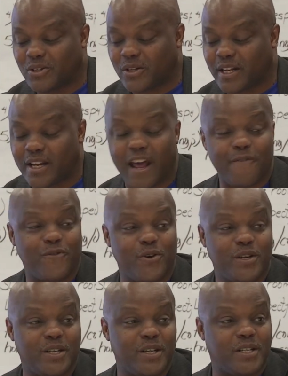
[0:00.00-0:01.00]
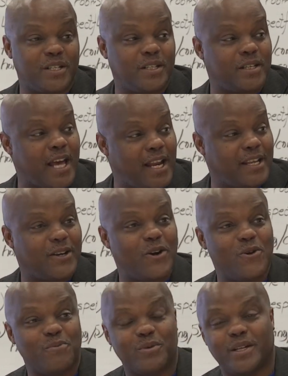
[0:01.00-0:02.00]
did that for a year till Natalie
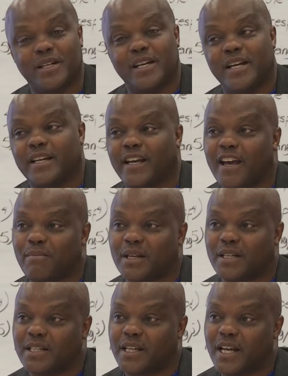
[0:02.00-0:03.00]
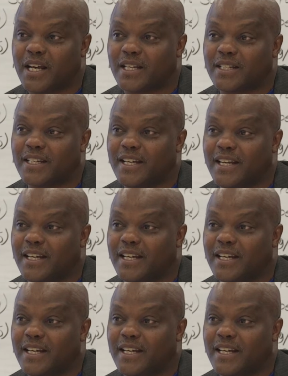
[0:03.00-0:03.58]
Holbrook gave me a chance.